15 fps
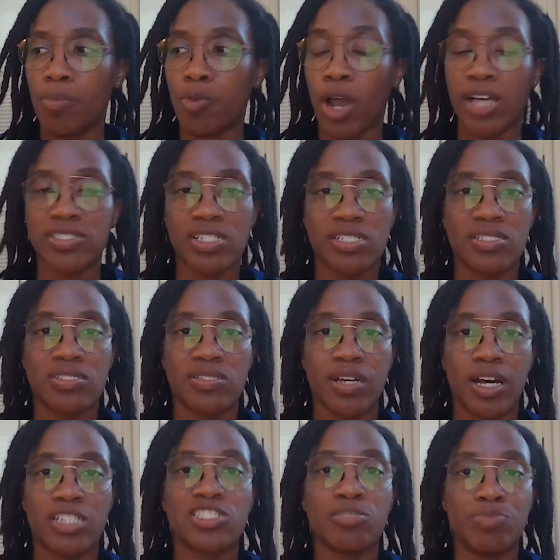process
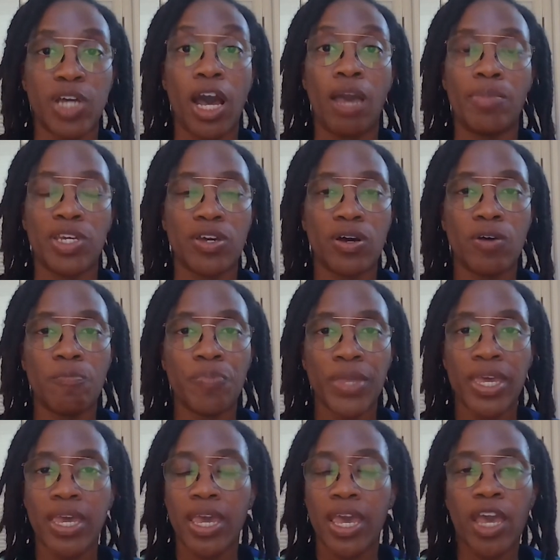some time ago.
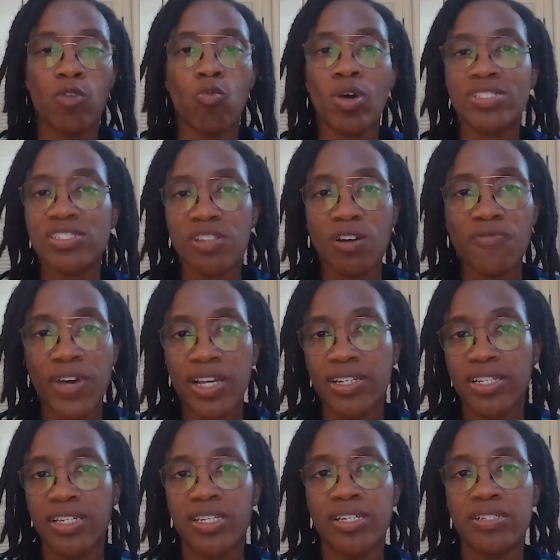And what
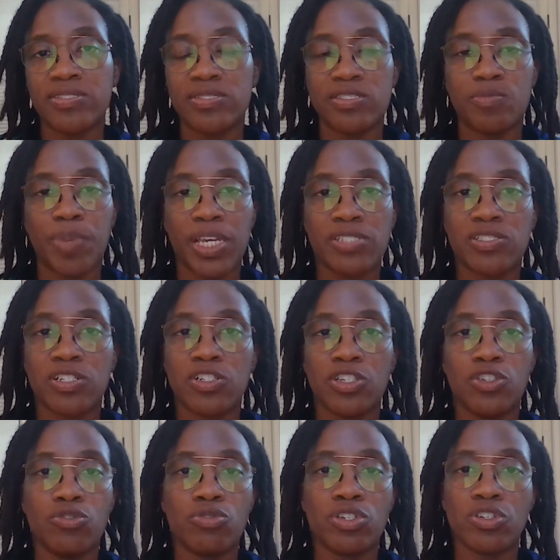self-ID is
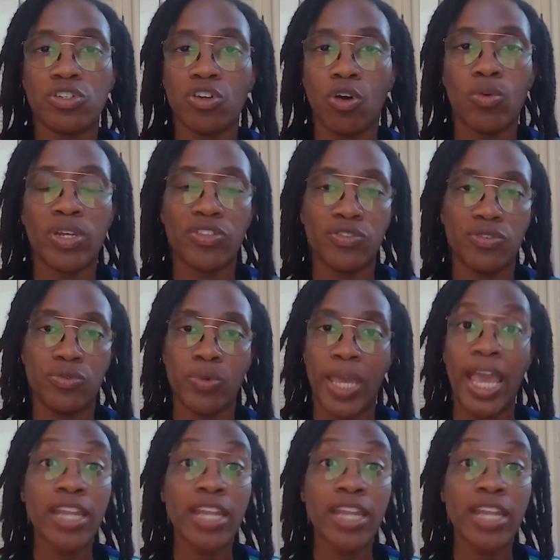basically you can go into